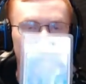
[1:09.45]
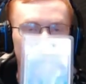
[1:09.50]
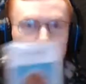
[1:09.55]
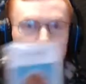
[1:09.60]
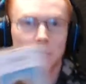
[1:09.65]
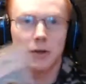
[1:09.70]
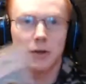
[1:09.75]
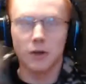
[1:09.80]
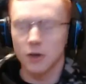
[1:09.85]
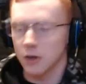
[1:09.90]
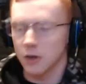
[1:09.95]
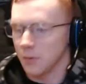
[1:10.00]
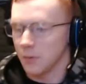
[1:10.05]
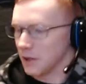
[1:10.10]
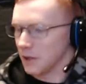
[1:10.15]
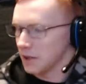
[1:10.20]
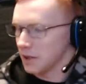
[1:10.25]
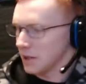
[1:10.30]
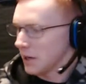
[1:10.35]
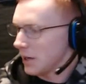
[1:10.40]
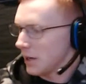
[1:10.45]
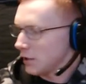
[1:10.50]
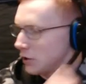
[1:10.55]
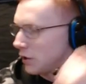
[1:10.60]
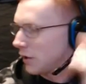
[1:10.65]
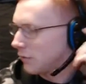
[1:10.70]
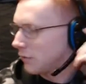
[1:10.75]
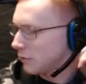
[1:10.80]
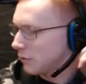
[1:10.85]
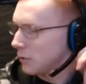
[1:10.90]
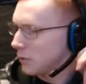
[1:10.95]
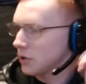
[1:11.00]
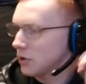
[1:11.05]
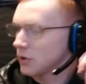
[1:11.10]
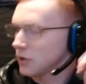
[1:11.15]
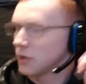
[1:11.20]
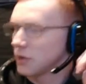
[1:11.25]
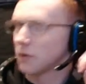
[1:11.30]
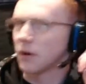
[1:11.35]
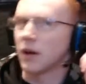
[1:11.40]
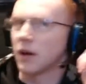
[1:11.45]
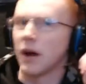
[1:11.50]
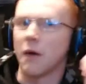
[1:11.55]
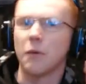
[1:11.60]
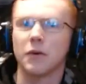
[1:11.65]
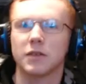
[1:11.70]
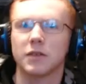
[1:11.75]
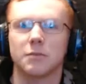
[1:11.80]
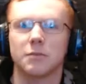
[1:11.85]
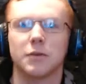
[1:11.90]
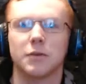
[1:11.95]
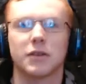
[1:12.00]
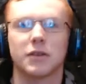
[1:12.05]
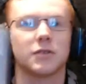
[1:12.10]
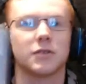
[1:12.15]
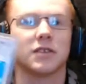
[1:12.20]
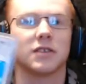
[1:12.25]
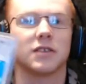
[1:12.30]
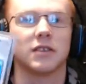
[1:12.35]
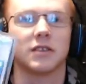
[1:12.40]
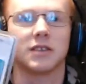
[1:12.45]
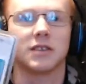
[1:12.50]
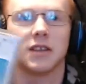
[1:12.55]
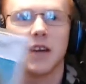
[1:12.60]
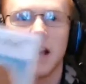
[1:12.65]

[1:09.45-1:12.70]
This would be good because I actually have some pictures. I, I want some pictures in this.